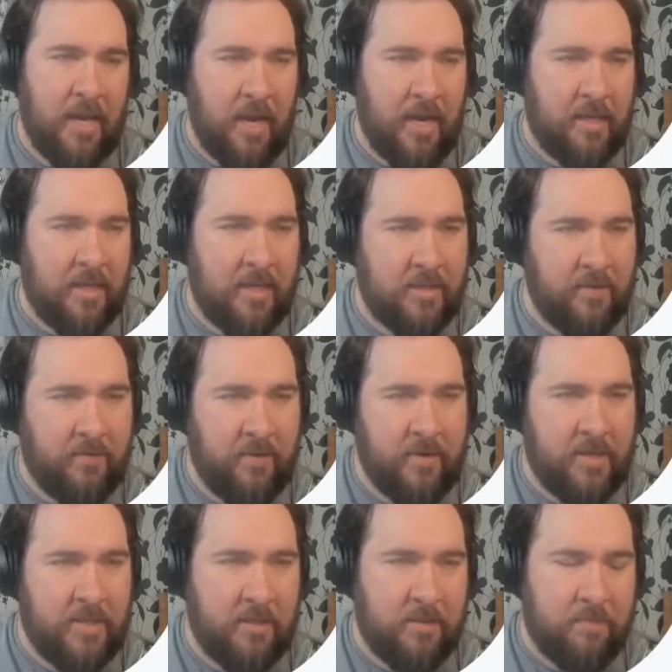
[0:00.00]
And there's a
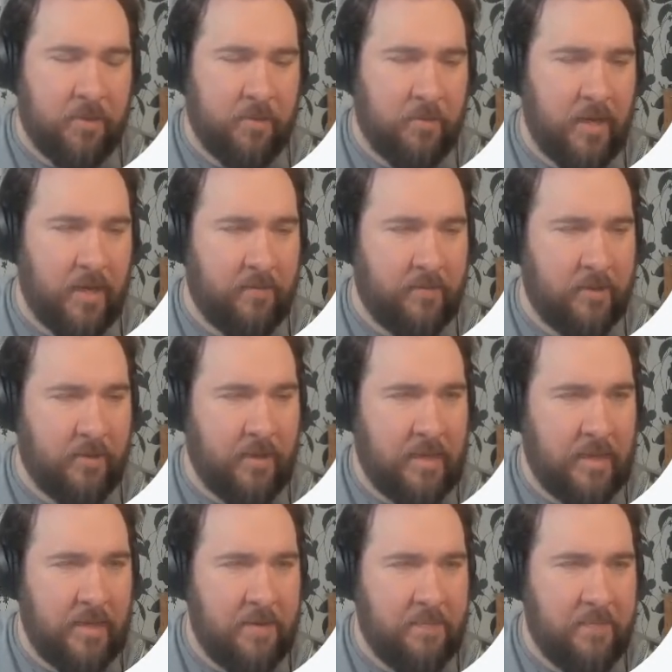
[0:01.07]
very simple way of
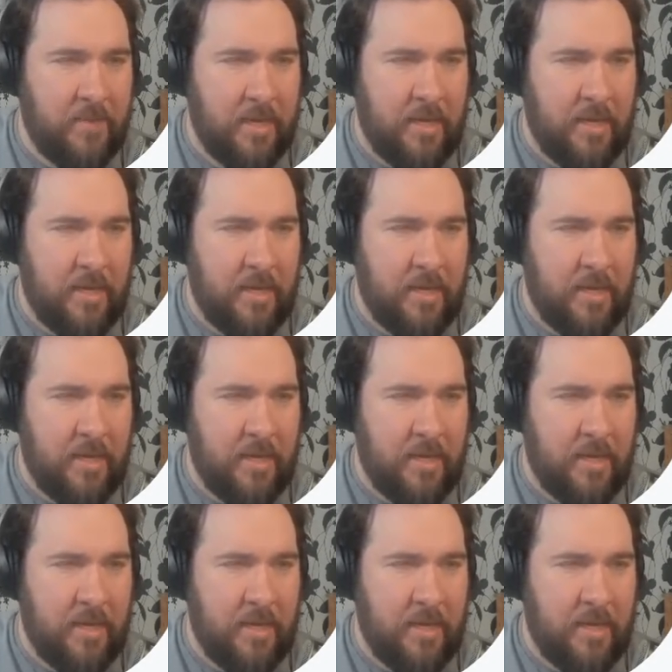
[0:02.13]
doing that.